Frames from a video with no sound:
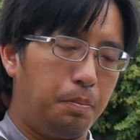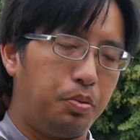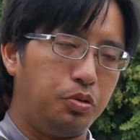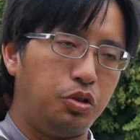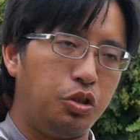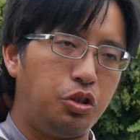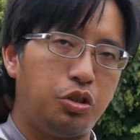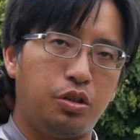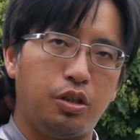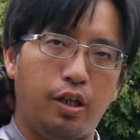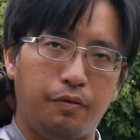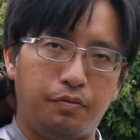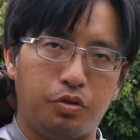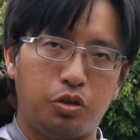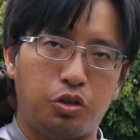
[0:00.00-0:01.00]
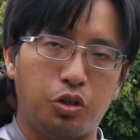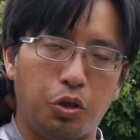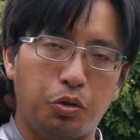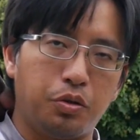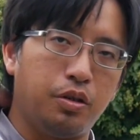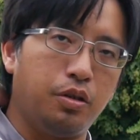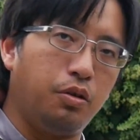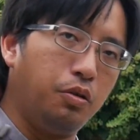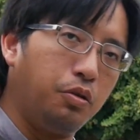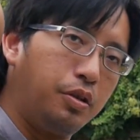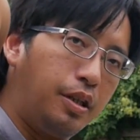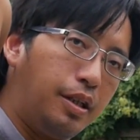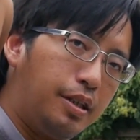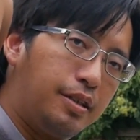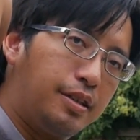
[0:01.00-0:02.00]
position of the shoulder or
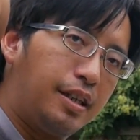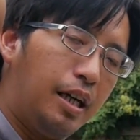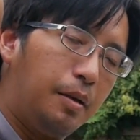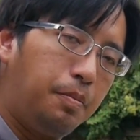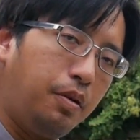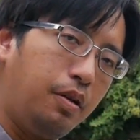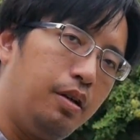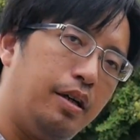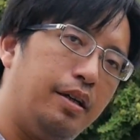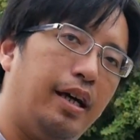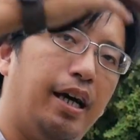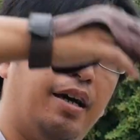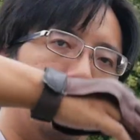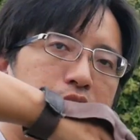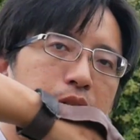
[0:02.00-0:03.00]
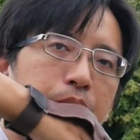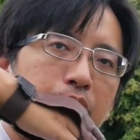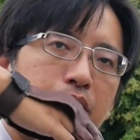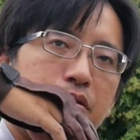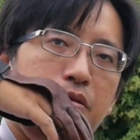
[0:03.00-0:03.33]
the scapula and how it's meant